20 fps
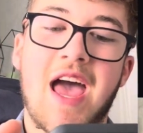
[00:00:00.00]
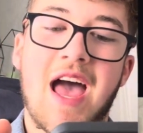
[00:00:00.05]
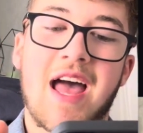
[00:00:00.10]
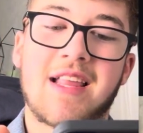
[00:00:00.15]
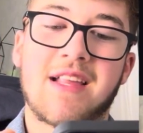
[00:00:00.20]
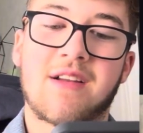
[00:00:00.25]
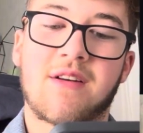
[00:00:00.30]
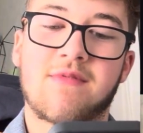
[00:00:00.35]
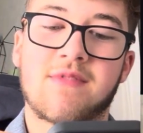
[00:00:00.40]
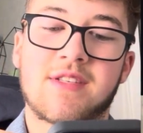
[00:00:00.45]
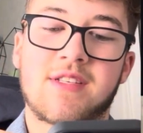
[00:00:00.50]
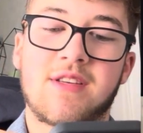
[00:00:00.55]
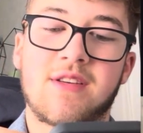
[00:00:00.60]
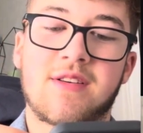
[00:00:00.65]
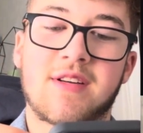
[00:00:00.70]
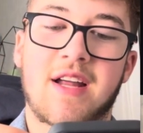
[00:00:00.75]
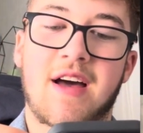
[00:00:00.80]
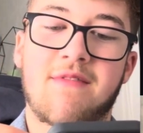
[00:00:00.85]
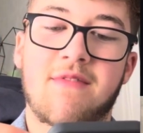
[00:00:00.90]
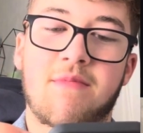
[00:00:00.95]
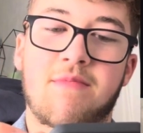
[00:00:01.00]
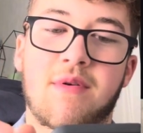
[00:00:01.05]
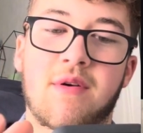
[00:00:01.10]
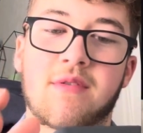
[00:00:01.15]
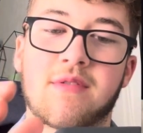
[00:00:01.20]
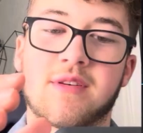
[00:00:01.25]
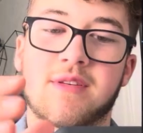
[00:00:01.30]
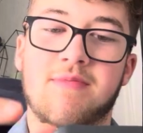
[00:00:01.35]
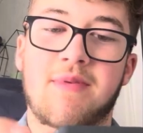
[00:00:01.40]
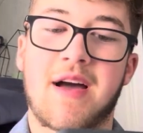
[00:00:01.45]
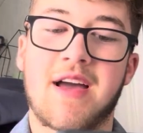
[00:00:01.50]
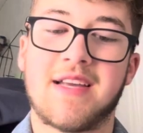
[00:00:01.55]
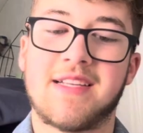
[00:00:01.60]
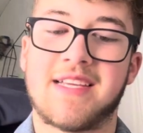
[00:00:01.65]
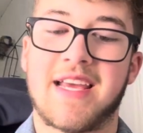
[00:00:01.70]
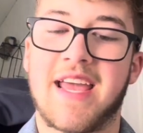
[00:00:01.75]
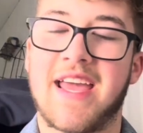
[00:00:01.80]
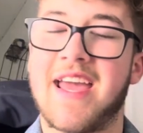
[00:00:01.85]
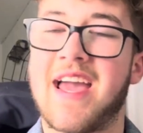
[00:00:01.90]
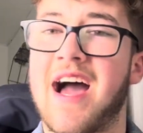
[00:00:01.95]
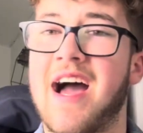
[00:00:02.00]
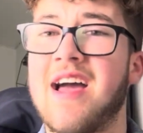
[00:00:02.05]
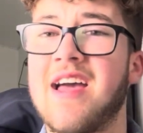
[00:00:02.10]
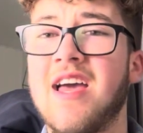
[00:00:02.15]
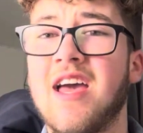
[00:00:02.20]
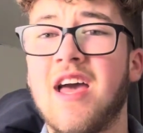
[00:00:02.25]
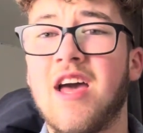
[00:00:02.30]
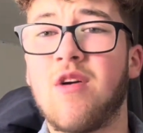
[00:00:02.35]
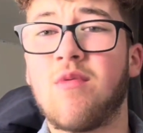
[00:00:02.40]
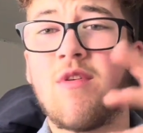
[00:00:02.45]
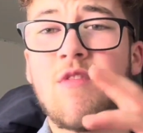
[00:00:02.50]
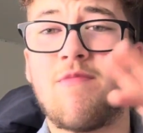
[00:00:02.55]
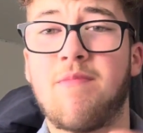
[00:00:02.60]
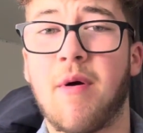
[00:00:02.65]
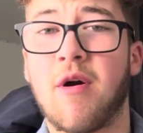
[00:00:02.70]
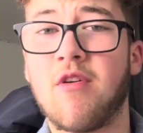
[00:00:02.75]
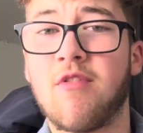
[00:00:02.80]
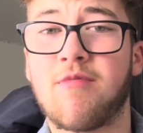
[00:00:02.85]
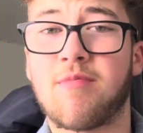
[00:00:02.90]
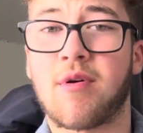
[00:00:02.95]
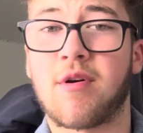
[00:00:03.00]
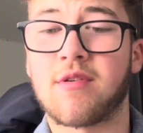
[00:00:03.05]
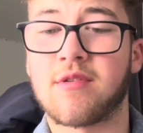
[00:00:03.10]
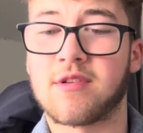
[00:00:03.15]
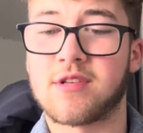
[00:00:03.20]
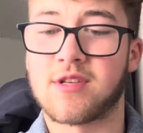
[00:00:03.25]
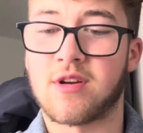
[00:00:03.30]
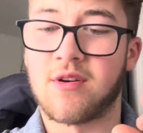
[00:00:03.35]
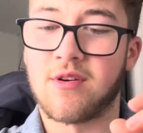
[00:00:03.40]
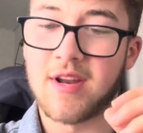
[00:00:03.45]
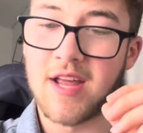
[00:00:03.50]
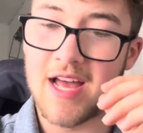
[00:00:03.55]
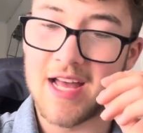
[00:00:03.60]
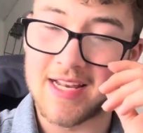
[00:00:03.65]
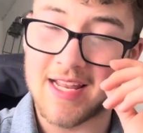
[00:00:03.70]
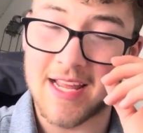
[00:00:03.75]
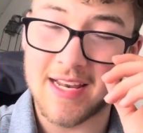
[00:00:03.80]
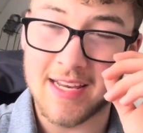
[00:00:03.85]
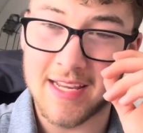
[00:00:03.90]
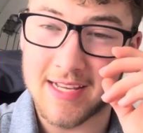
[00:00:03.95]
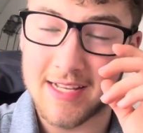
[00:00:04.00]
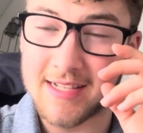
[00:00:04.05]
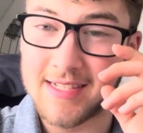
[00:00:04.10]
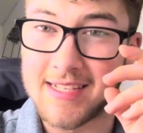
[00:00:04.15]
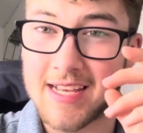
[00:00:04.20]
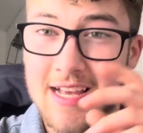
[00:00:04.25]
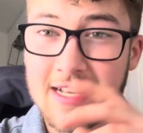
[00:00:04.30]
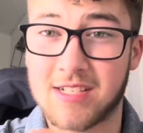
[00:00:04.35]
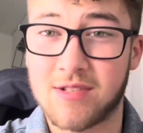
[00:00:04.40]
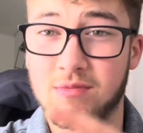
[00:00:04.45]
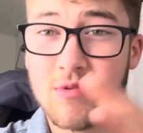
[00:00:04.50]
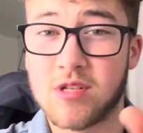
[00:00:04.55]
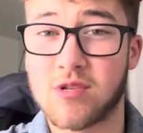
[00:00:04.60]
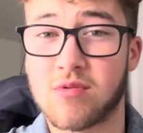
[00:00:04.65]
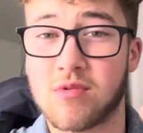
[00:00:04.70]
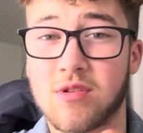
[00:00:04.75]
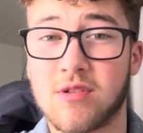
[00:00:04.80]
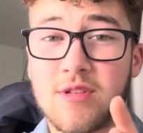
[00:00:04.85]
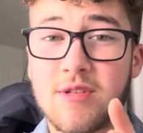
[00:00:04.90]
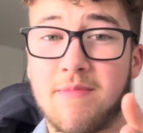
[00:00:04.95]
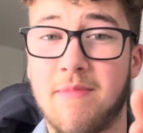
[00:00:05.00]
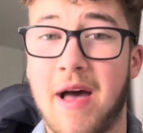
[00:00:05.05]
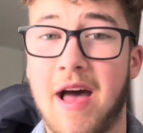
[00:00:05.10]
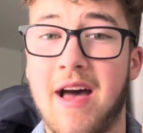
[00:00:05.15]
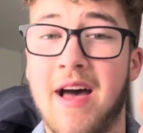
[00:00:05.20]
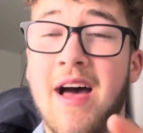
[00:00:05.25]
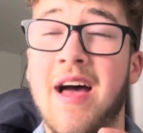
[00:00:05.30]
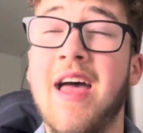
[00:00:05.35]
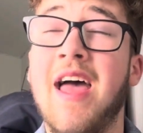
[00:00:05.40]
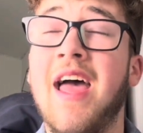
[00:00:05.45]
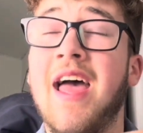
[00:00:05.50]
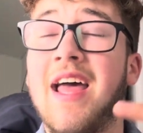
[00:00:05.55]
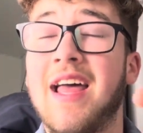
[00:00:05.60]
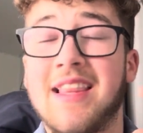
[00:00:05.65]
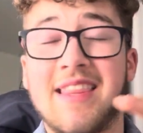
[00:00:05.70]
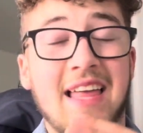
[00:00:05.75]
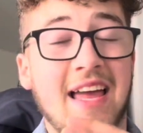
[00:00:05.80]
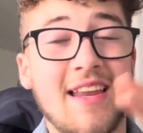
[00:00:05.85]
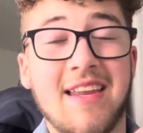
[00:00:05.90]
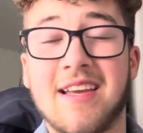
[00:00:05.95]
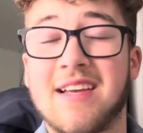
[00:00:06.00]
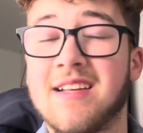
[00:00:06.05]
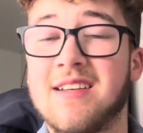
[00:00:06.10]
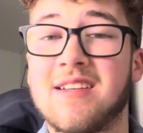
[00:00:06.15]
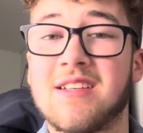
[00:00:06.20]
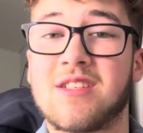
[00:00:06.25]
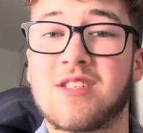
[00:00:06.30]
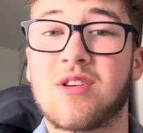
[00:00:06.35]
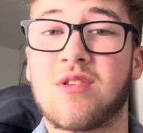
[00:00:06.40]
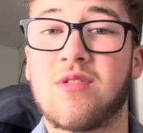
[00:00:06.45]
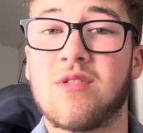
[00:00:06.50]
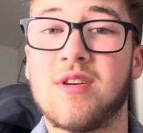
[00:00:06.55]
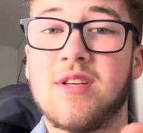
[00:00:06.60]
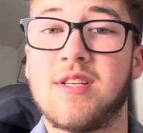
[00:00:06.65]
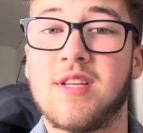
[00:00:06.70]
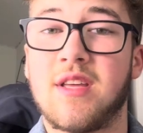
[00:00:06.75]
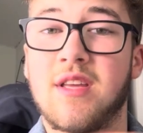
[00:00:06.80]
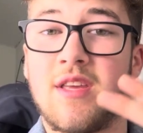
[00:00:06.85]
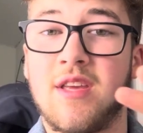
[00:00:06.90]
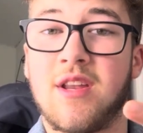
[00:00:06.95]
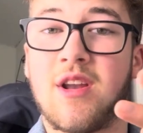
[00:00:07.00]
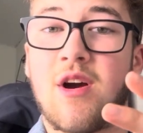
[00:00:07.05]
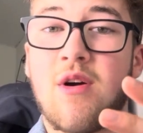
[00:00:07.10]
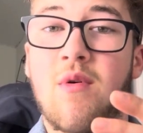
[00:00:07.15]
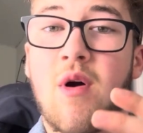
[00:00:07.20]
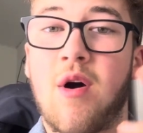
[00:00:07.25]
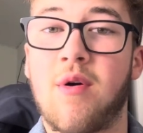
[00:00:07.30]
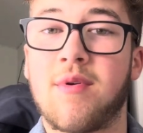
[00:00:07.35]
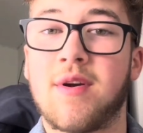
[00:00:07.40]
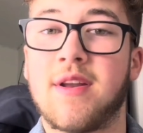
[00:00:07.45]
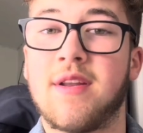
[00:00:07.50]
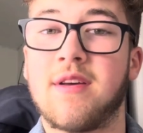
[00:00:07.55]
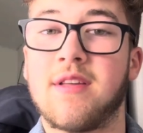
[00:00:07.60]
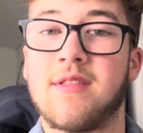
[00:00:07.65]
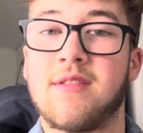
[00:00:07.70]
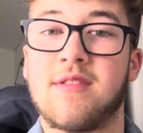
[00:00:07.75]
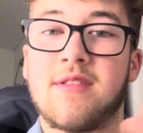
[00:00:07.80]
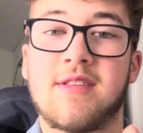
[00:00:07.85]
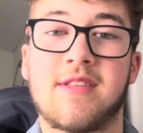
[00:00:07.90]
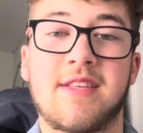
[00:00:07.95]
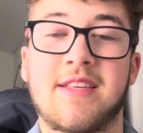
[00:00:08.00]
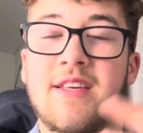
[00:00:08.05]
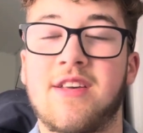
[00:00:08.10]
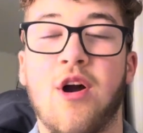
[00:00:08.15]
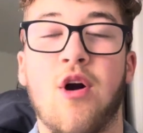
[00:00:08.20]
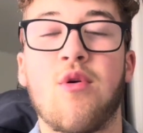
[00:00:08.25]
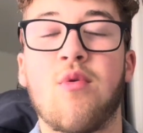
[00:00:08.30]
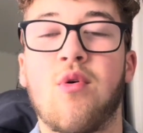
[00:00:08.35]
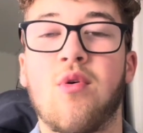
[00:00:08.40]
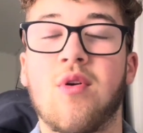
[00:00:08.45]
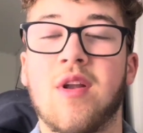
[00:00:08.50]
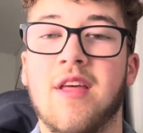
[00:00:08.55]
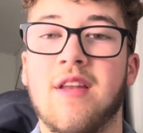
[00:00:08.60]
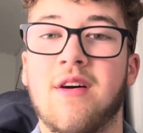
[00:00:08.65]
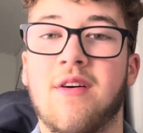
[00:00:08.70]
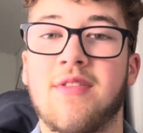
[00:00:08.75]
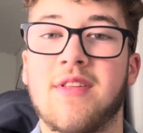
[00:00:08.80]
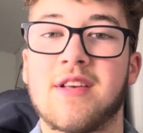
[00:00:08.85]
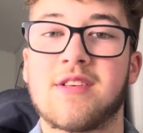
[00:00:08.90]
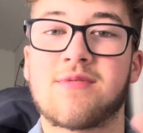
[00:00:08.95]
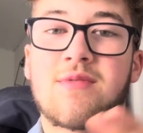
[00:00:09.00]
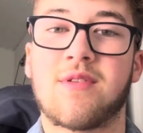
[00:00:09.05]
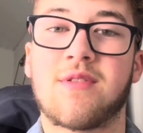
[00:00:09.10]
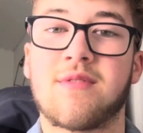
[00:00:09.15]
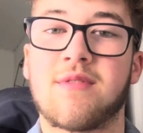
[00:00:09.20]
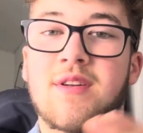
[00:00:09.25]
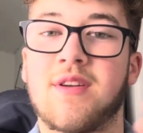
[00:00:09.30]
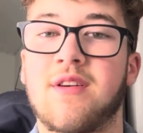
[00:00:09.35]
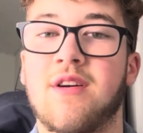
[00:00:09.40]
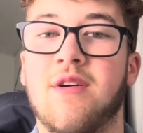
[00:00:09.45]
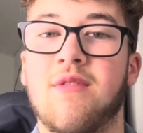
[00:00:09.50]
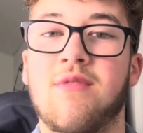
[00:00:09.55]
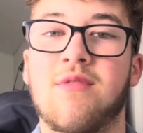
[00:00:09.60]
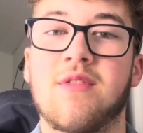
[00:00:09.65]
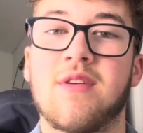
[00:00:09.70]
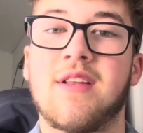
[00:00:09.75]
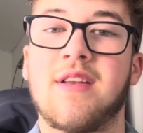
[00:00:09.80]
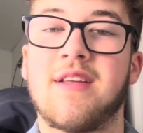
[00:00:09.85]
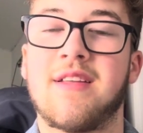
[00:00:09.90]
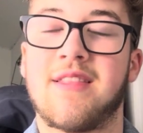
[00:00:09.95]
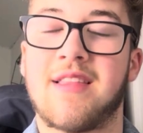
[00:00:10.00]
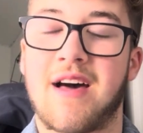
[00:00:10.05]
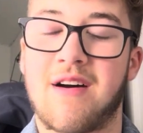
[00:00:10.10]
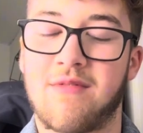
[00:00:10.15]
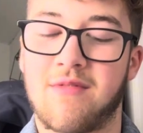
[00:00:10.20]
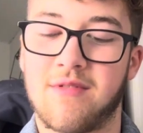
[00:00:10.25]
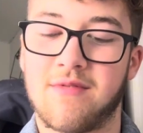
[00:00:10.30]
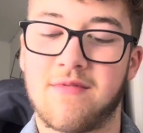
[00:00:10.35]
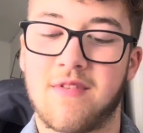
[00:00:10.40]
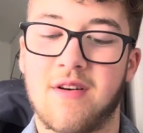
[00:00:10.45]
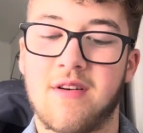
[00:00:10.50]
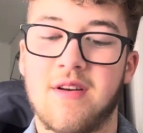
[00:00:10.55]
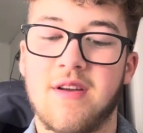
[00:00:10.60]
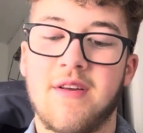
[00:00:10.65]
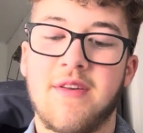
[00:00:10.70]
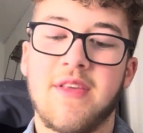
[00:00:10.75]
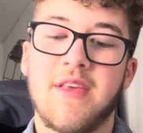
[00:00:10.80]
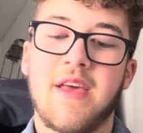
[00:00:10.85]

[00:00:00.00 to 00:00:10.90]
And then obviously you could have a products page here with both products on, and then you can test which one does better. Then you can decide, you know, I'm going to go all in on this one, I'm going to go all in that one, right?